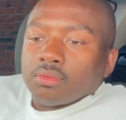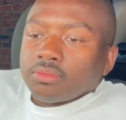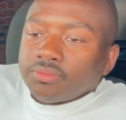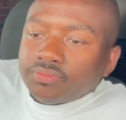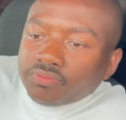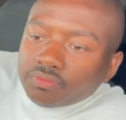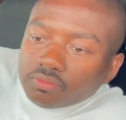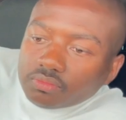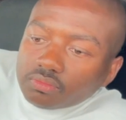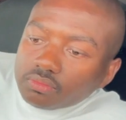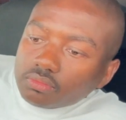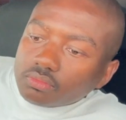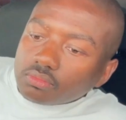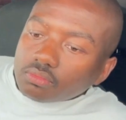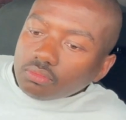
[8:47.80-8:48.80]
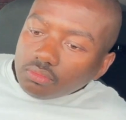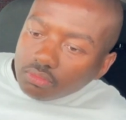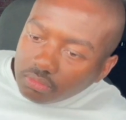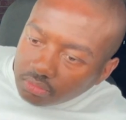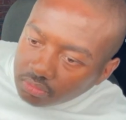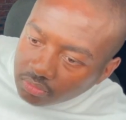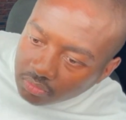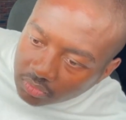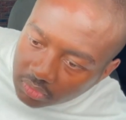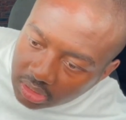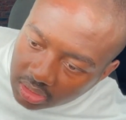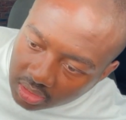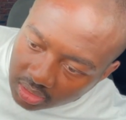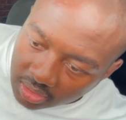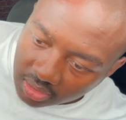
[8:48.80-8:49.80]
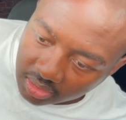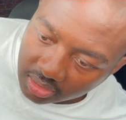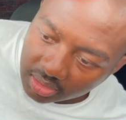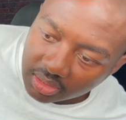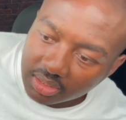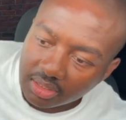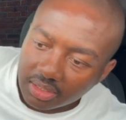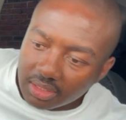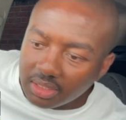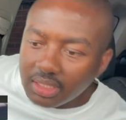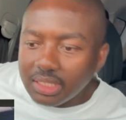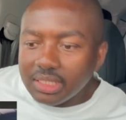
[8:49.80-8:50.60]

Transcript: One man died, 50-year-old Corey Comprador.